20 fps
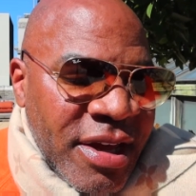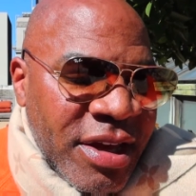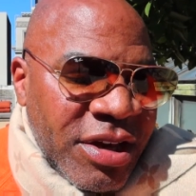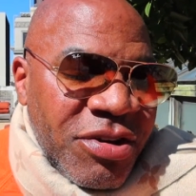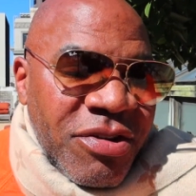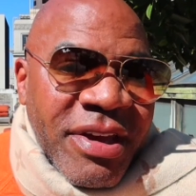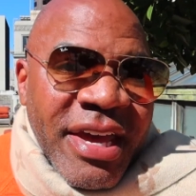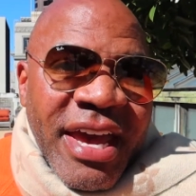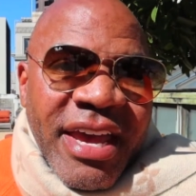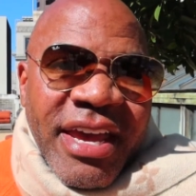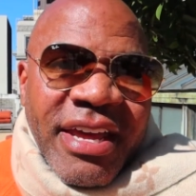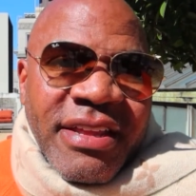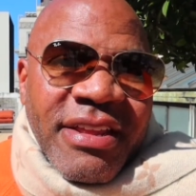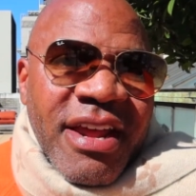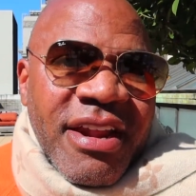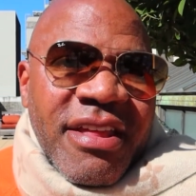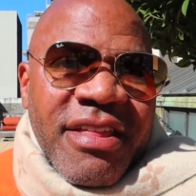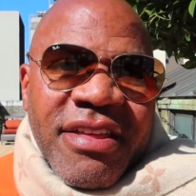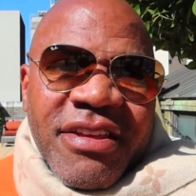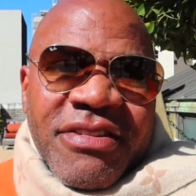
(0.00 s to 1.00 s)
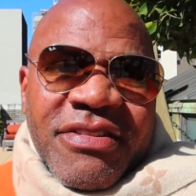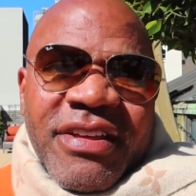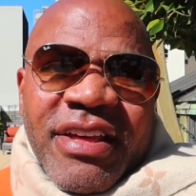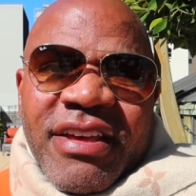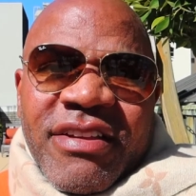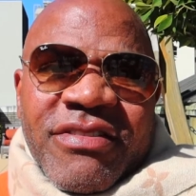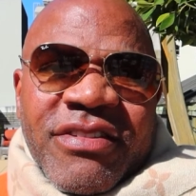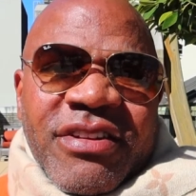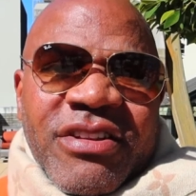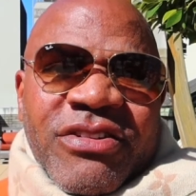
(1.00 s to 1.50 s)
You can't get none of these
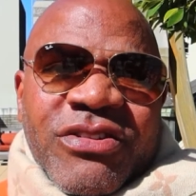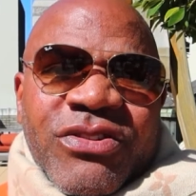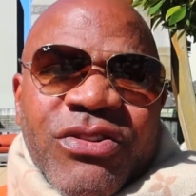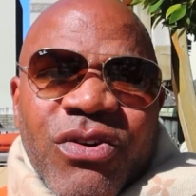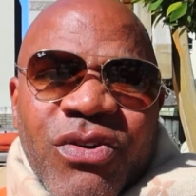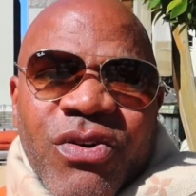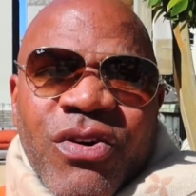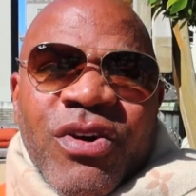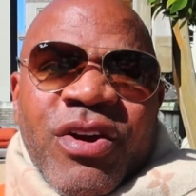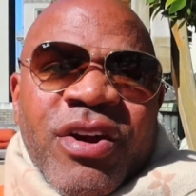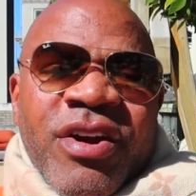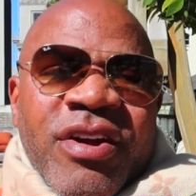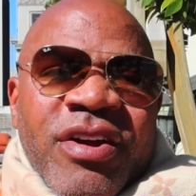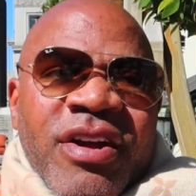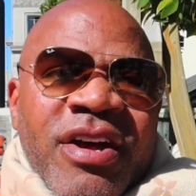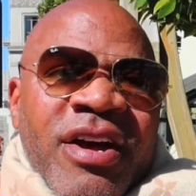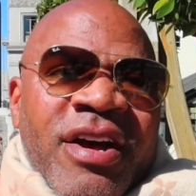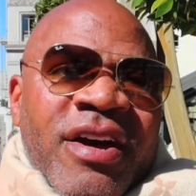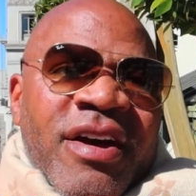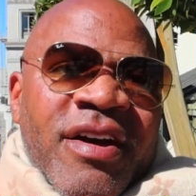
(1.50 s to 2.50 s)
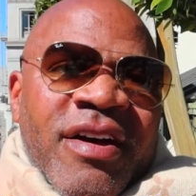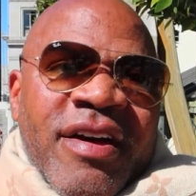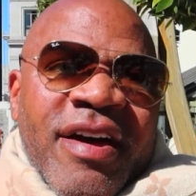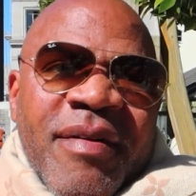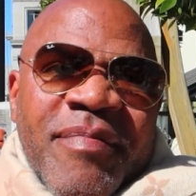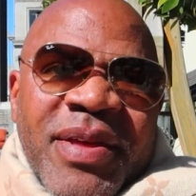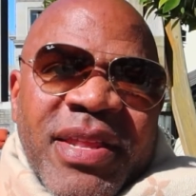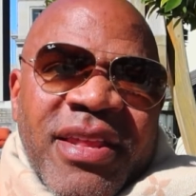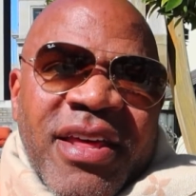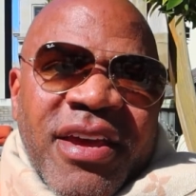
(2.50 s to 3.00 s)
things in the store.
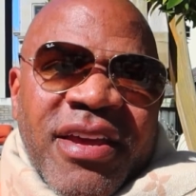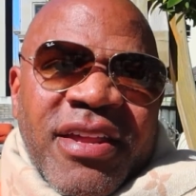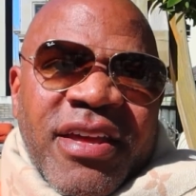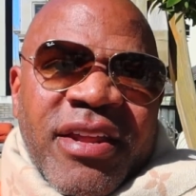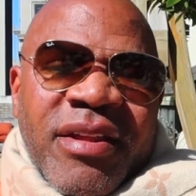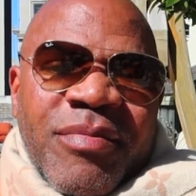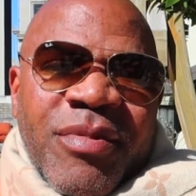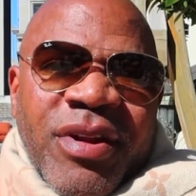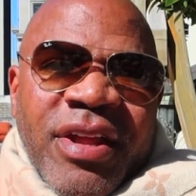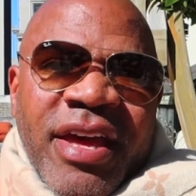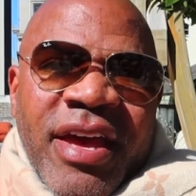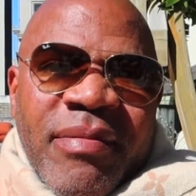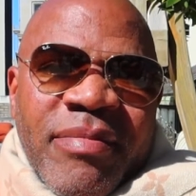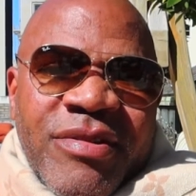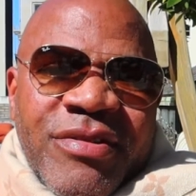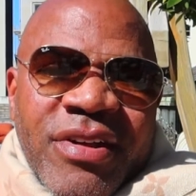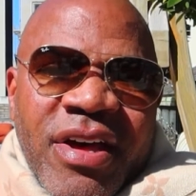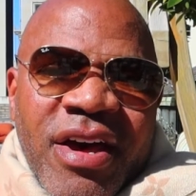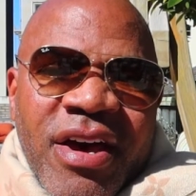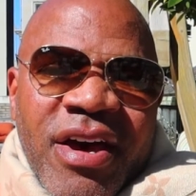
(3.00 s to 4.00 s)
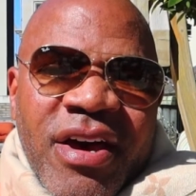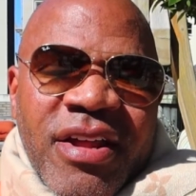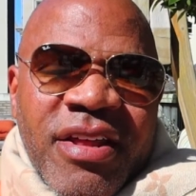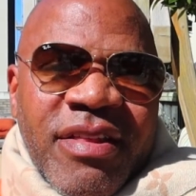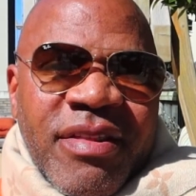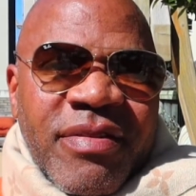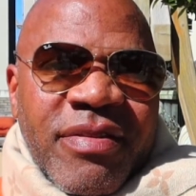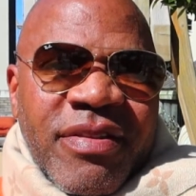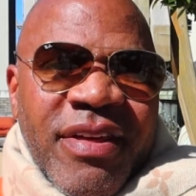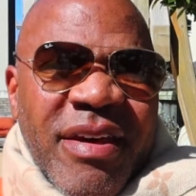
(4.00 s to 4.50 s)
I've been lucky to get them on Amazon,
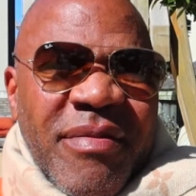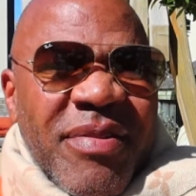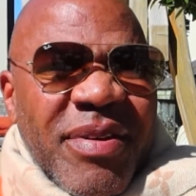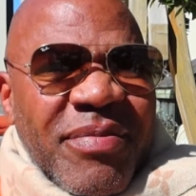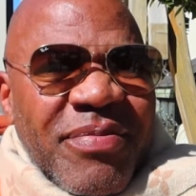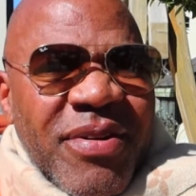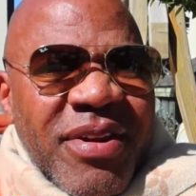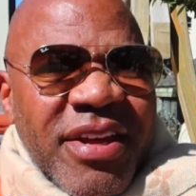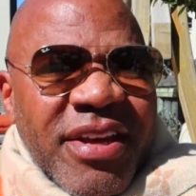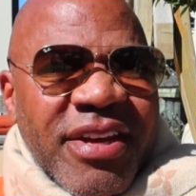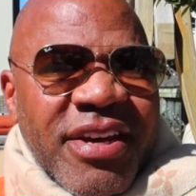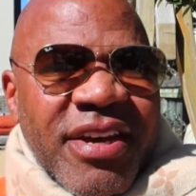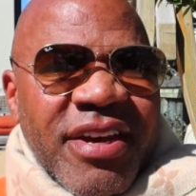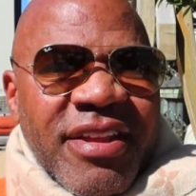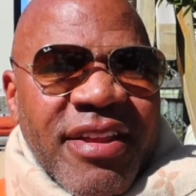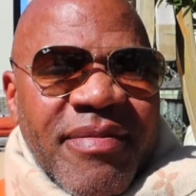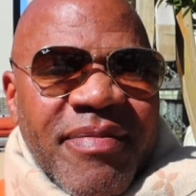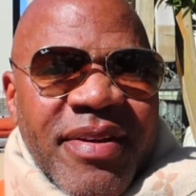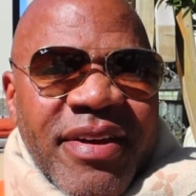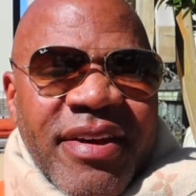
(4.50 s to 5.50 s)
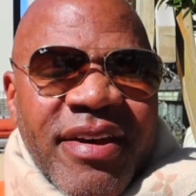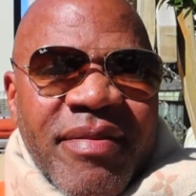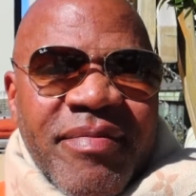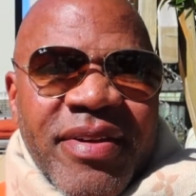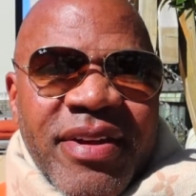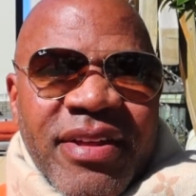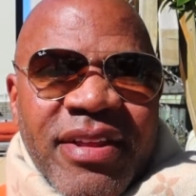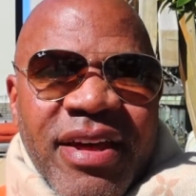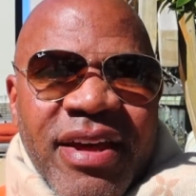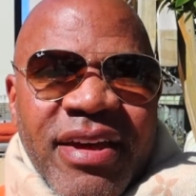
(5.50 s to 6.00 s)
and they've been pretty good. They've been
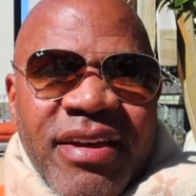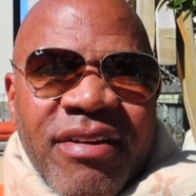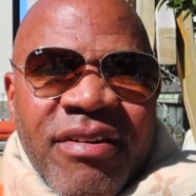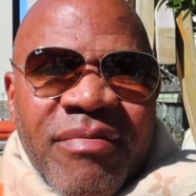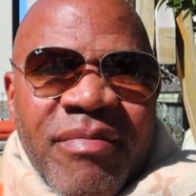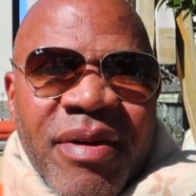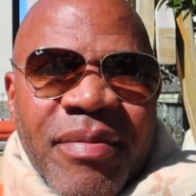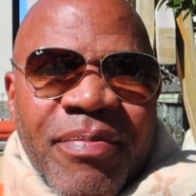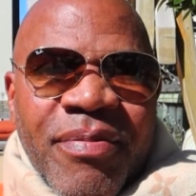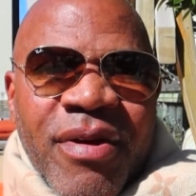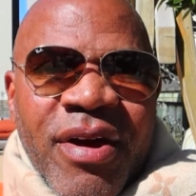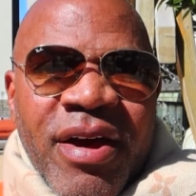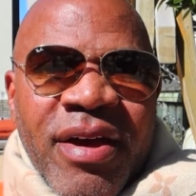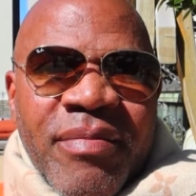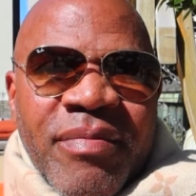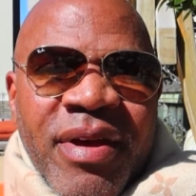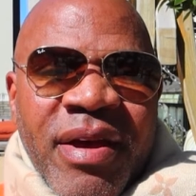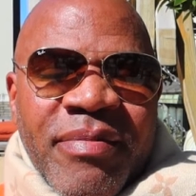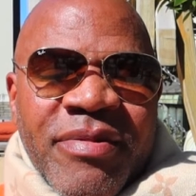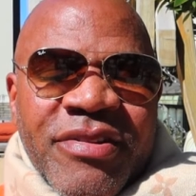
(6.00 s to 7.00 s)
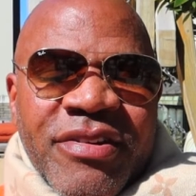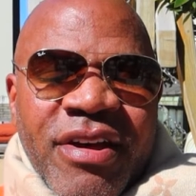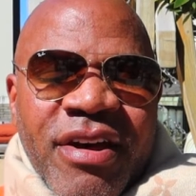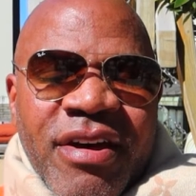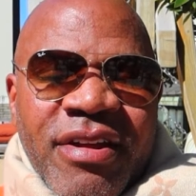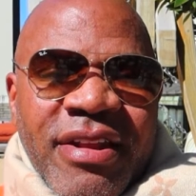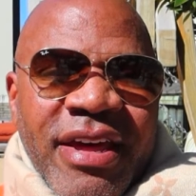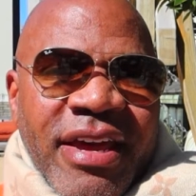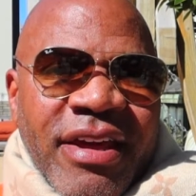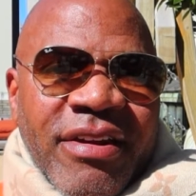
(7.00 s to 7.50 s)
coming like on my Prime
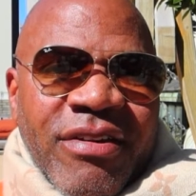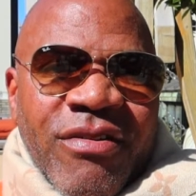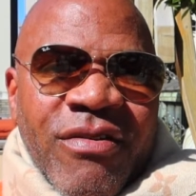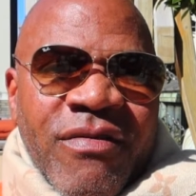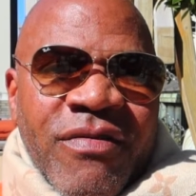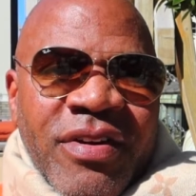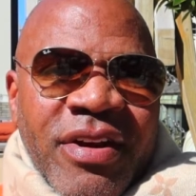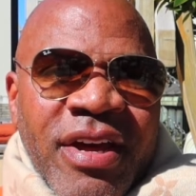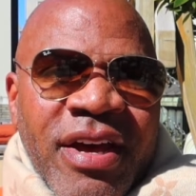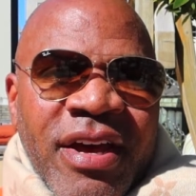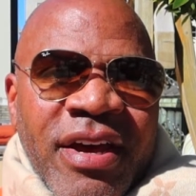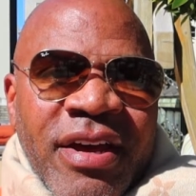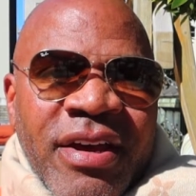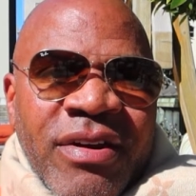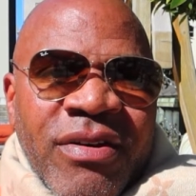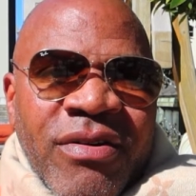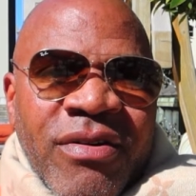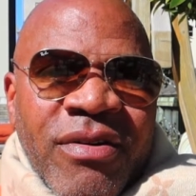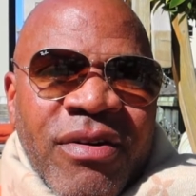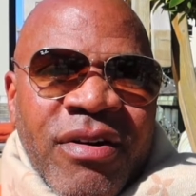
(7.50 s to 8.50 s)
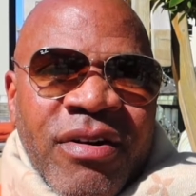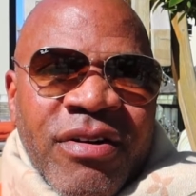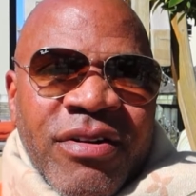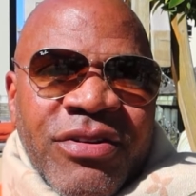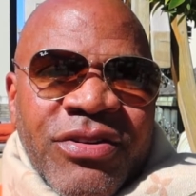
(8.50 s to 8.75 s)
Amazon like overnight or